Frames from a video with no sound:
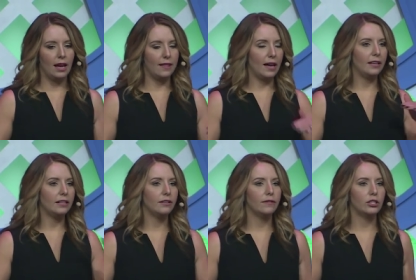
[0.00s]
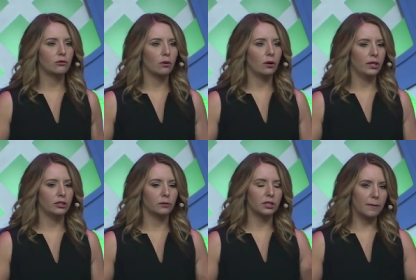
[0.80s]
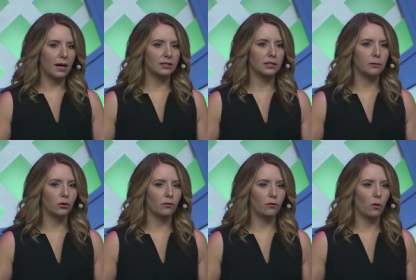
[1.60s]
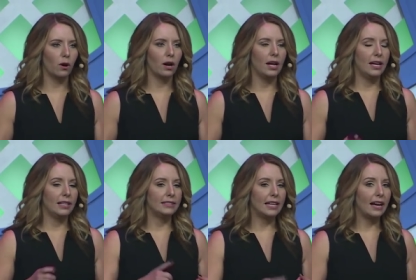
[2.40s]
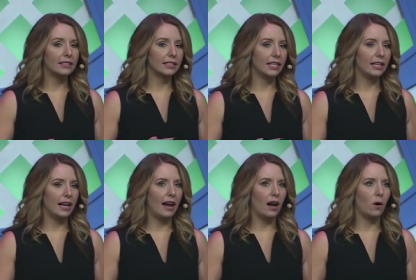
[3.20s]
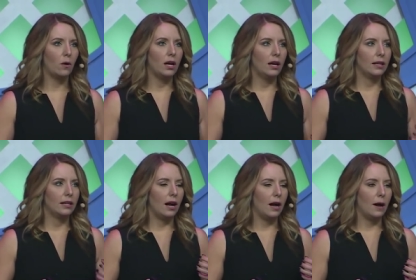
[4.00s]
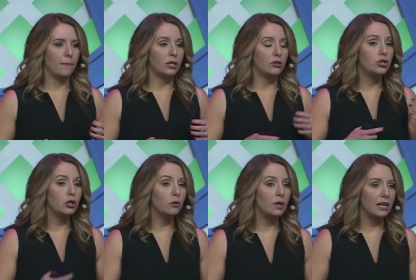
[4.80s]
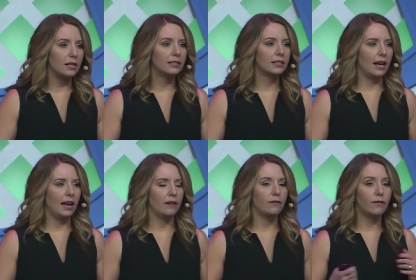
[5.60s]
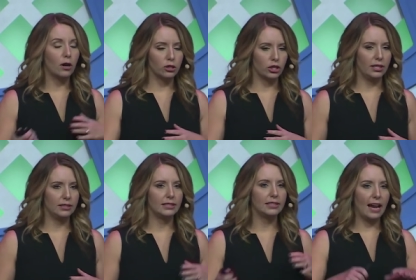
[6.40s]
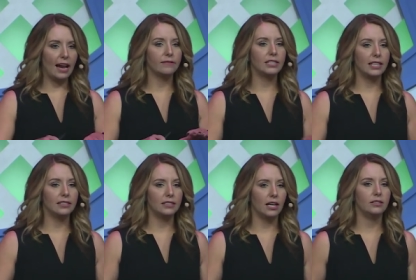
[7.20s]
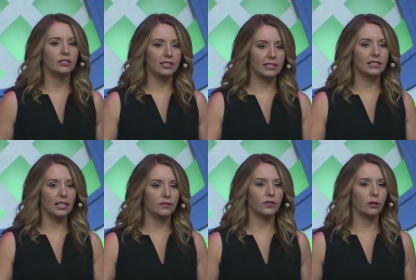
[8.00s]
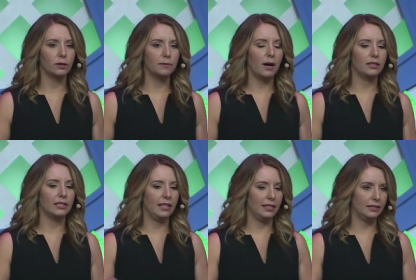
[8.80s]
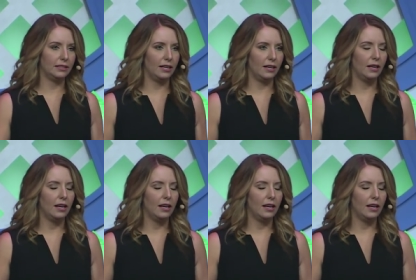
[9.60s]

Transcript: And that individual is responsible for tasking out um, duties and functions that have to get done to successfully respond to the incident.